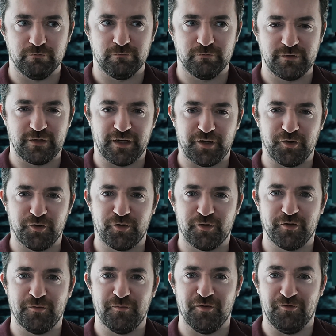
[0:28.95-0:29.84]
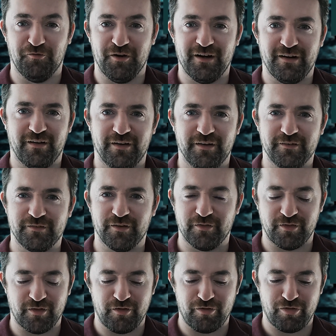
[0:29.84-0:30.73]
take a look at them and realize that
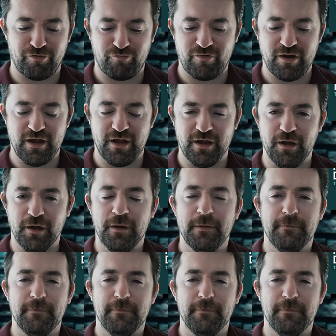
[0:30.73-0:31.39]
the three